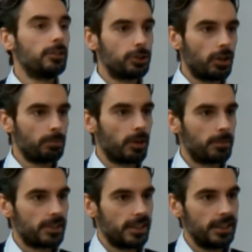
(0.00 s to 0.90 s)
own the joint
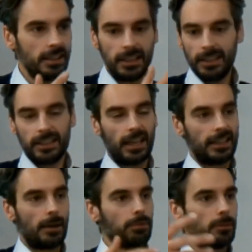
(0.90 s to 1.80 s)
property,
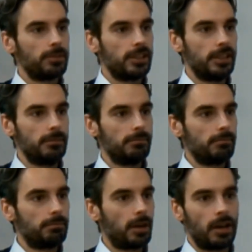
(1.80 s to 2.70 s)
and that property
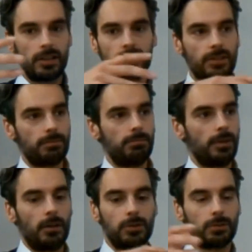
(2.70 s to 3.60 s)
passed
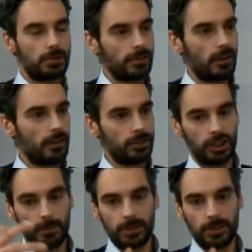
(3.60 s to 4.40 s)
by what's called survivorship